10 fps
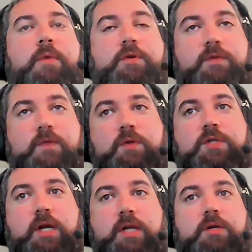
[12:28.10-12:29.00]
Those view
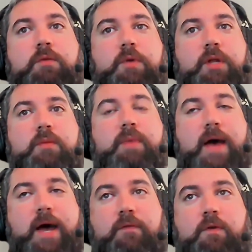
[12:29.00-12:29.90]
studies are really
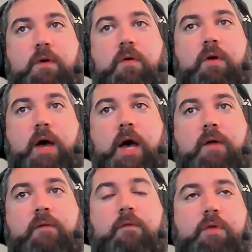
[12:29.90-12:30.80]

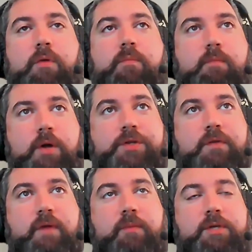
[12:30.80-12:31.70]
impactful for the
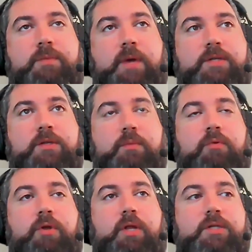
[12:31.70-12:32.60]
multifamily space on the
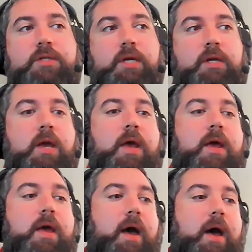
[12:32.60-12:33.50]
pre-leasing.
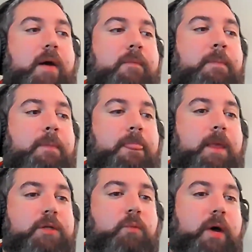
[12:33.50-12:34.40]

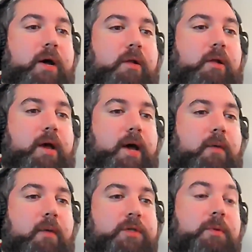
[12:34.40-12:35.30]
As well,
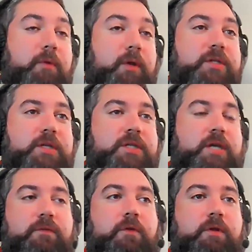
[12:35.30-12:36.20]
what's been really
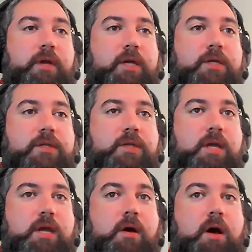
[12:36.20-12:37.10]
successful is
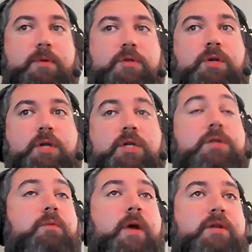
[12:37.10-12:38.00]
the opportunity
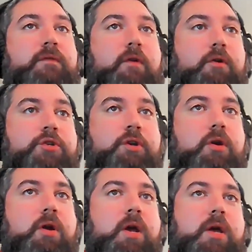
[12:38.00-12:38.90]
to rent
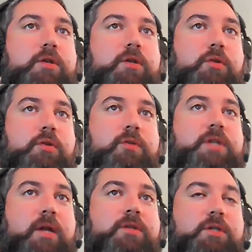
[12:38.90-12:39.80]
furniture to those
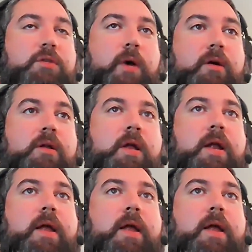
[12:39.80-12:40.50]
tenants as well.